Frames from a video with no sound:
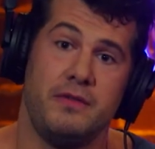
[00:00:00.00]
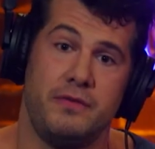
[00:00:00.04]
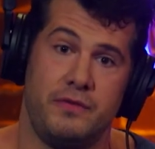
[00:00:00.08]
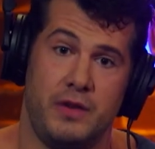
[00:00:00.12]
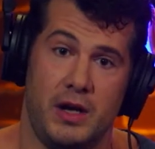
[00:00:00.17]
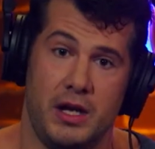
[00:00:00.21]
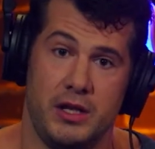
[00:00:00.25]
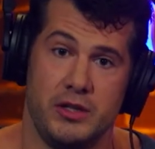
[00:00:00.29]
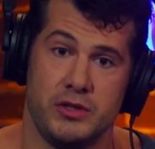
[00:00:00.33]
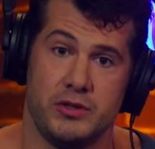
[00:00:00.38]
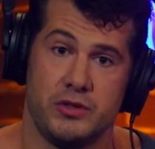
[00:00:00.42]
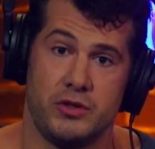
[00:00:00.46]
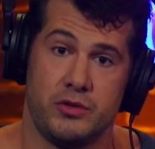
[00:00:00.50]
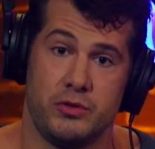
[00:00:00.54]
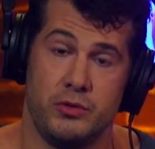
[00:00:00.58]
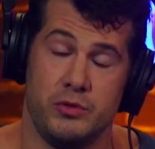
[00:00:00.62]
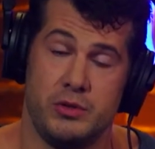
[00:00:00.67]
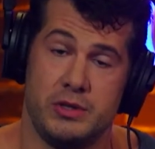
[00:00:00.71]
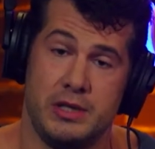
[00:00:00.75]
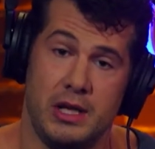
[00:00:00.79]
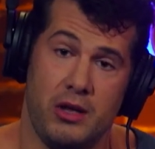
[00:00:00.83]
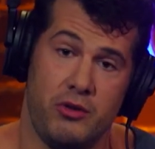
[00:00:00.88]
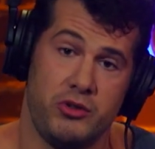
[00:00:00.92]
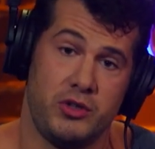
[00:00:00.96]
funds through
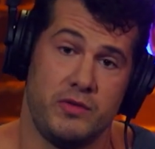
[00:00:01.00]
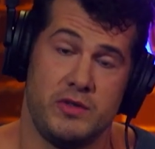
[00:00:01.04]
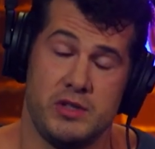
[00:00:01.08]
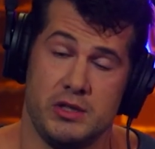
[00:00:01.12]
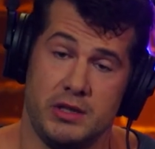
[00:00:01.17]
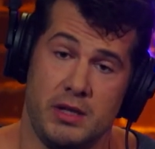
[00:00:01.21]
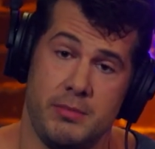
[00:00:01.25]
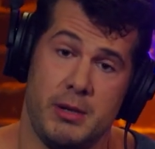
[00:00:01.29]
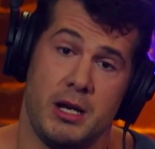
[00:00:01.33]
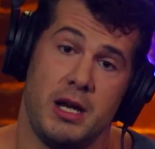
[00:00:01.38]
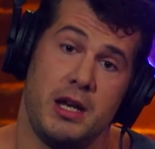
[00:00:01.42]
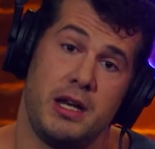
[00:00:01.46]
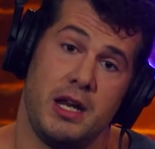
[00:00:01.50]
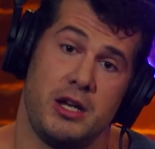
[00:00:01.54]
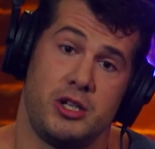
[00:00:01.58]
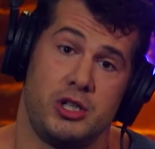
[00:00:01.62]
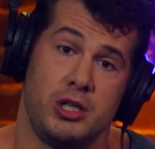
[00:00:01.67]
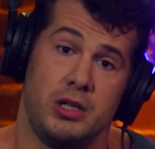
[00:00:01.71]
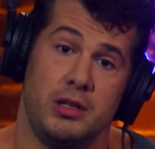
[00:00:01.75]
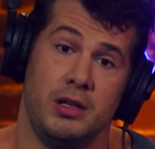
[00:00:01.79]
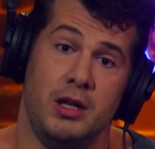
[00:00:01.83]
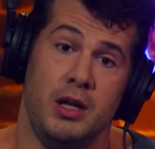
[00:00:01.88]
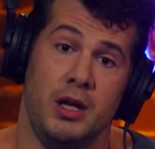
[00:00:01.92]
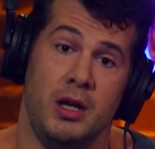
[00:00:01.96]
sales of his limited
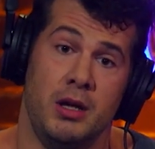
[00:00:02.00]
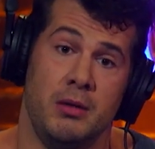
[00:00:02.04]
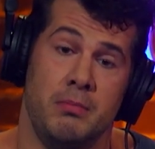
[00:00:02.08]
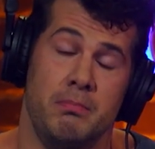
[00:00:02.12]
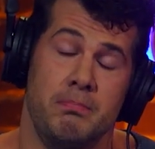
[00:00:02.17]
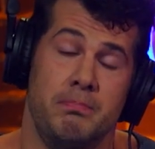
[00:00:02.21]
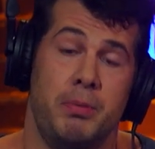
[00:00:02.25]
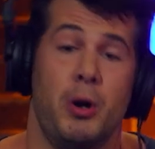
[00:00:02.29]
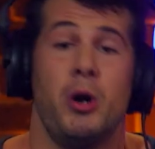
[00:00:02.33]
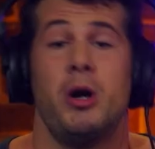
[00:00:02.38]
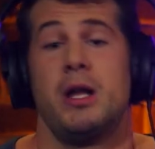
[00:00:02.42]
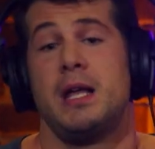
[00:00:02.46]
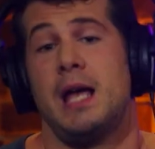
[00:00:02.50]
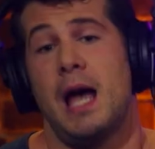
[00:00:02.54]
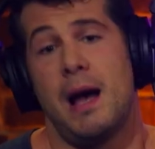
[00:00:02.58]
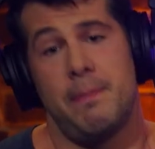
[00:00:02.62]
edition Bernie